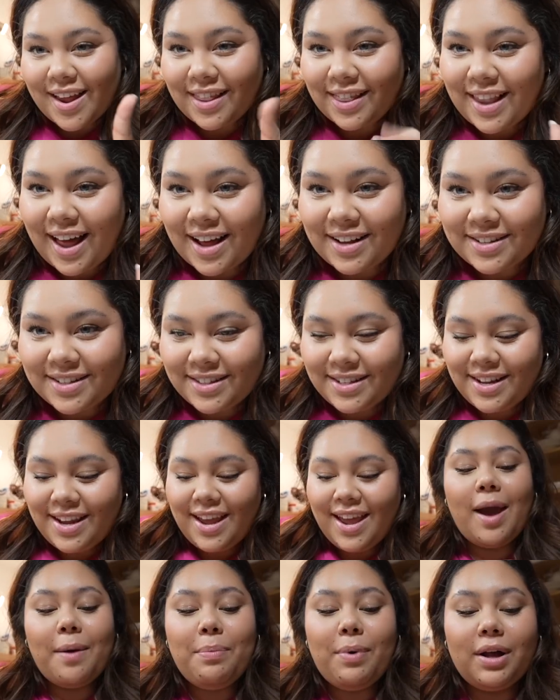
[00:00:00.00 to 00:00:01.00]
Lastly,
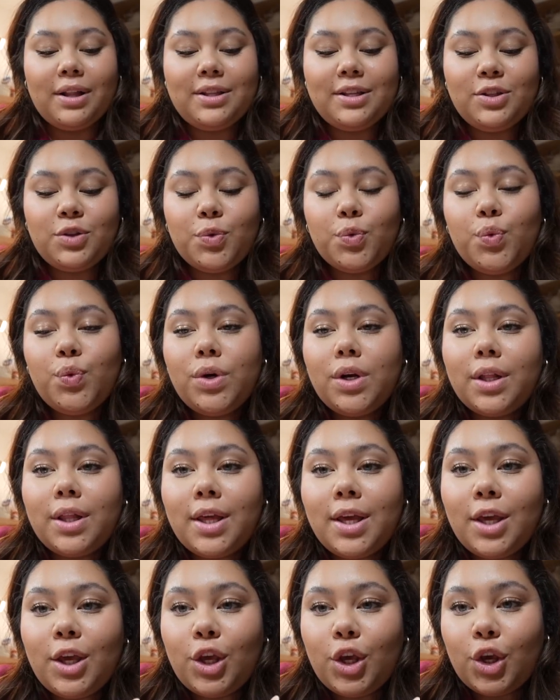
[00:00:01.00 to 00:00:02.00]
I bought this
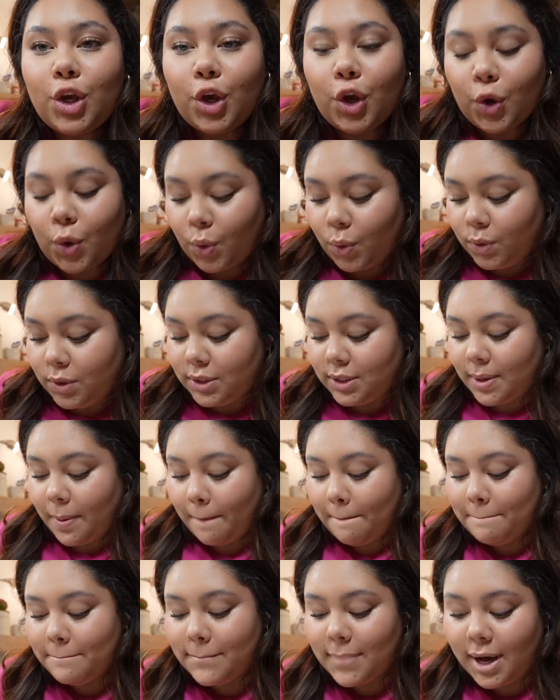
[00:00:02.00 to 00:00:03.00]
really cute
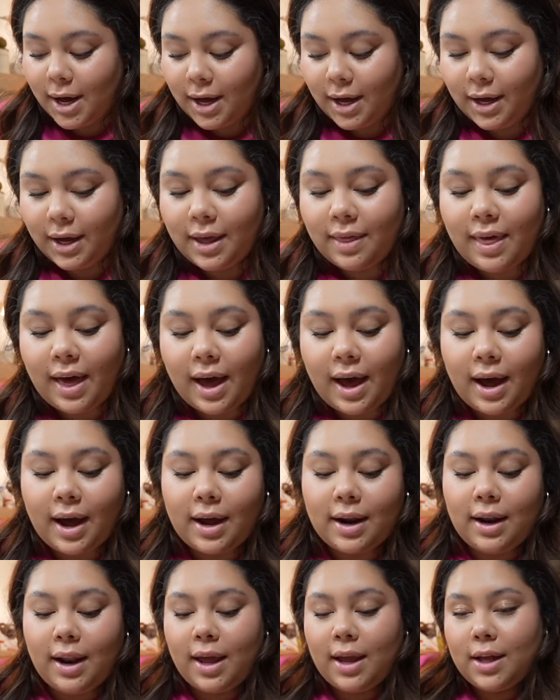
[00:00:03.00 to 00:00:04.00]
mug that
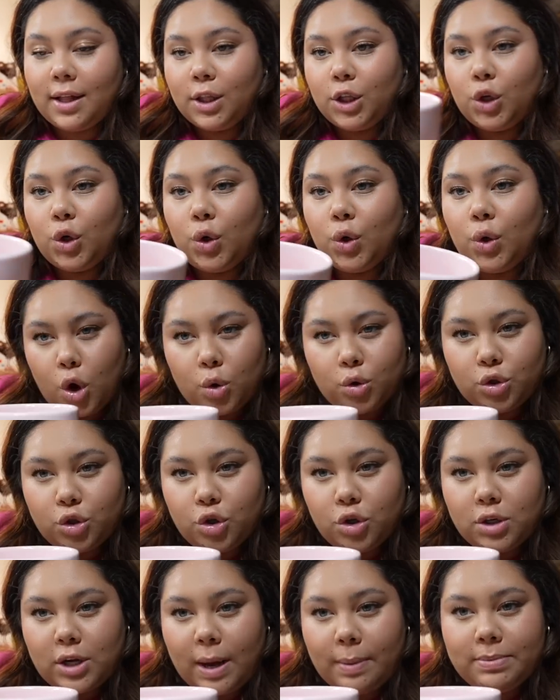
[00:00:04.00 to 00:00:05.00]
had like a little
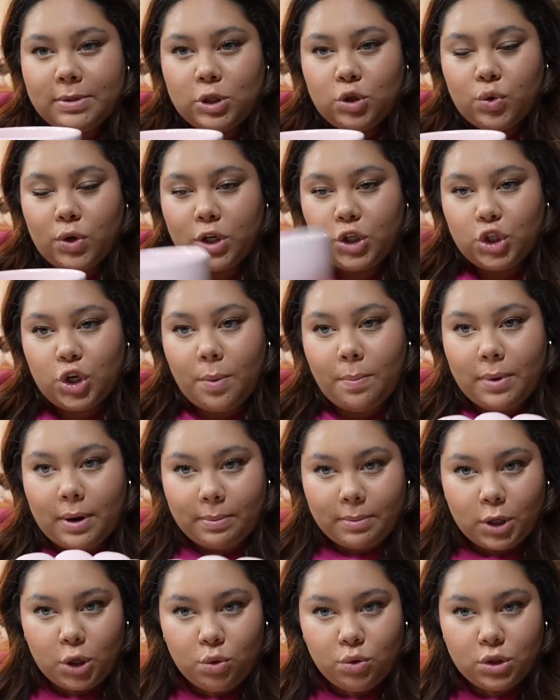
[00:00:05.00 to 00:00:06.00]
coaster type situation, but
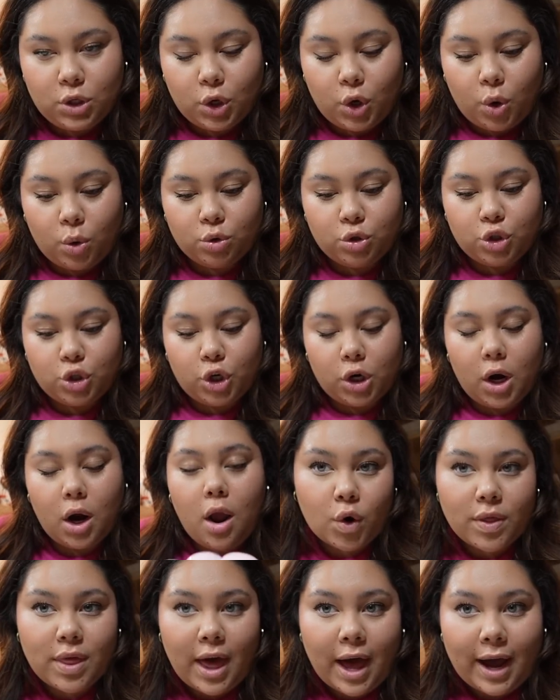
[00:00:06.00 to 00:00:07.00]
I'm gonna use a coaster
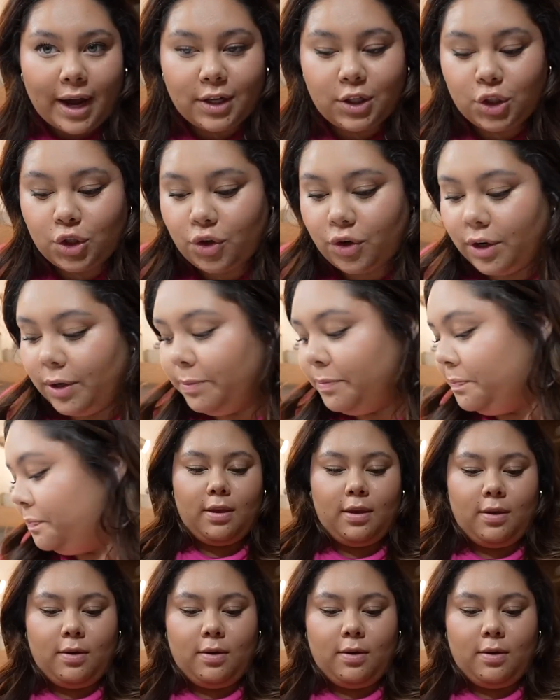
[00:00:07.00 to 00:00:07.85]
for the ice cream.